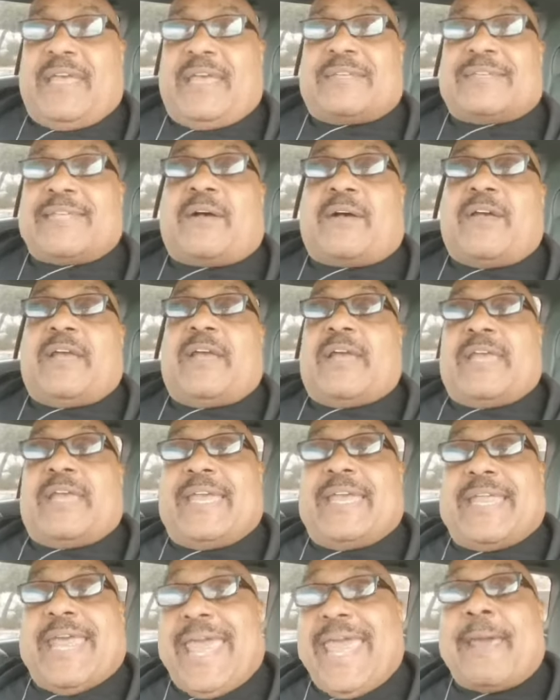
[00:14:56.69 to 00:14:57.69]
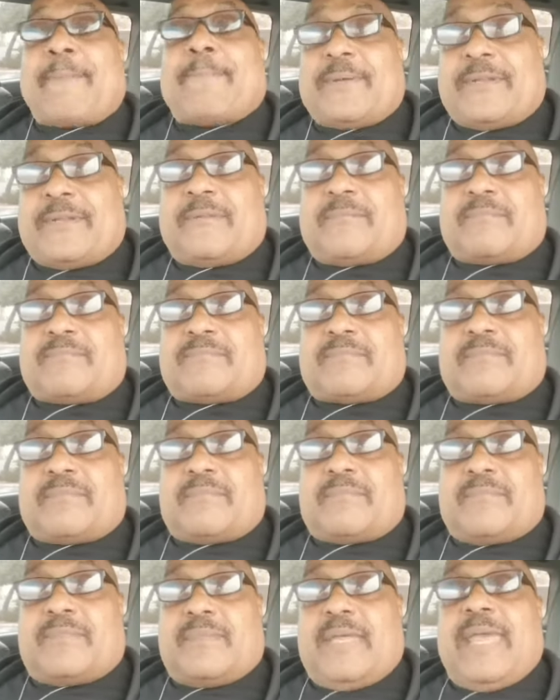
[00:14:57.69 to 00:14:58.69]
Now, it happened
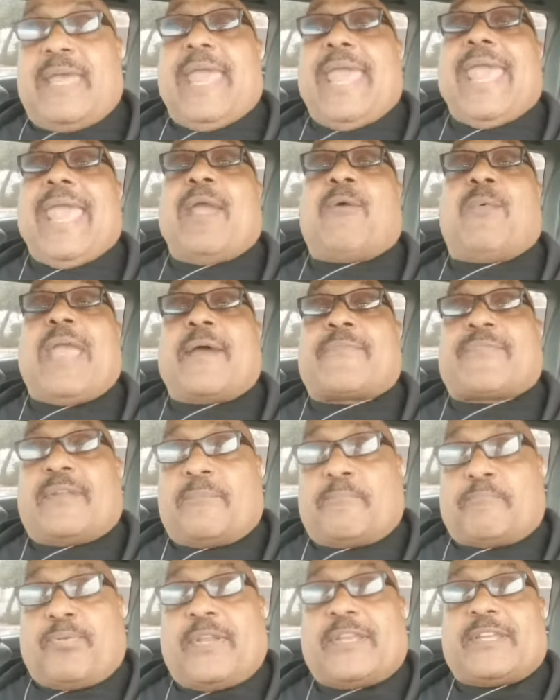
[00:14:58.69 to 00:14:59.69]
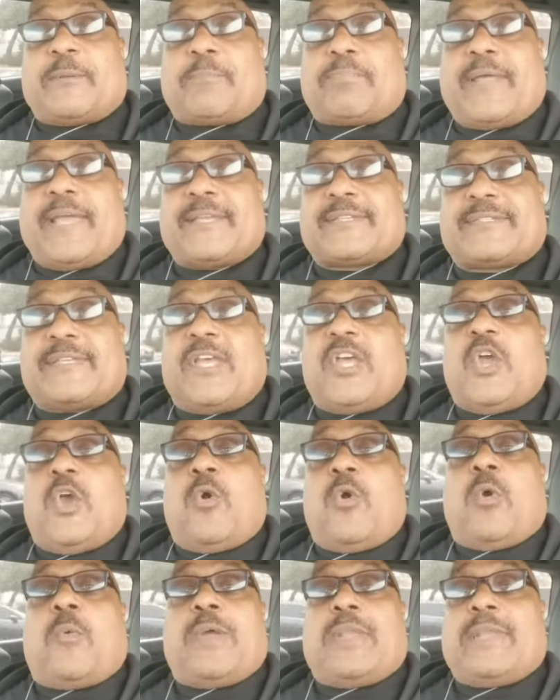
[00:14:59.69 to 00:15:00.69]
and we have to put in a place
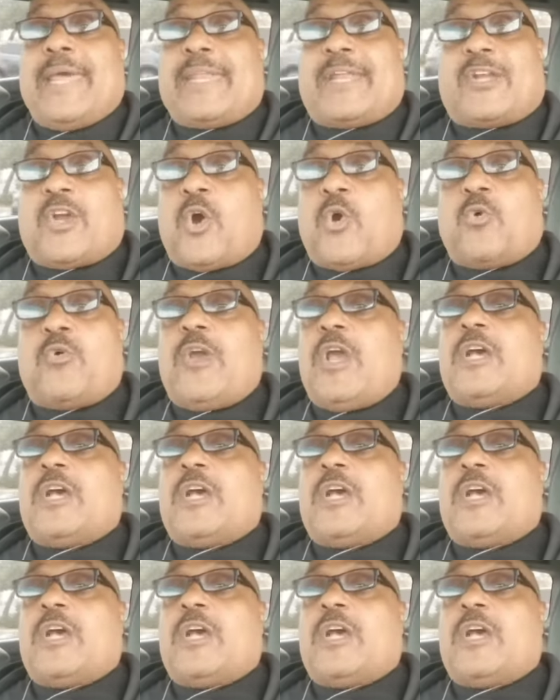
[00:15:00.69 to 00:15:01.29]
where we let it go